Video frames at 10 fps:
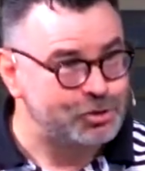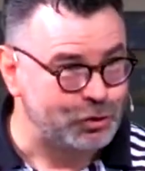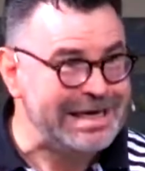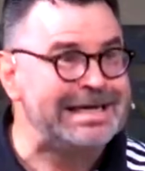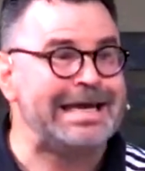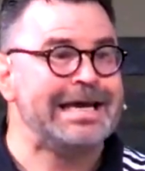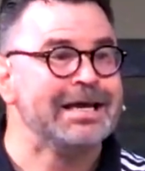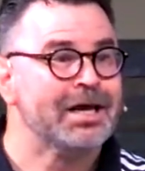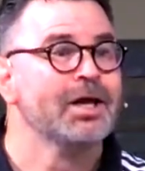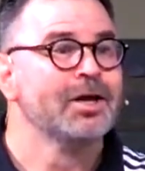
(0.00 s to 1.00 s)

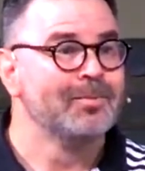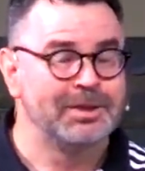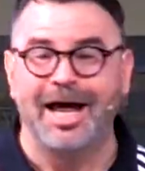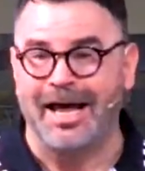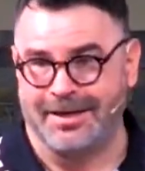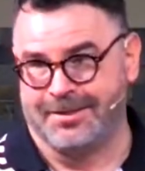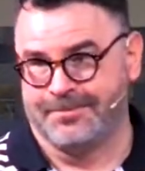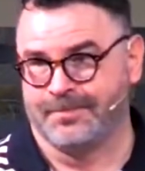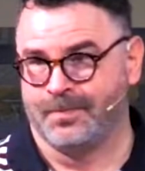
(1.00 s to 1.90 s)
drinking blood.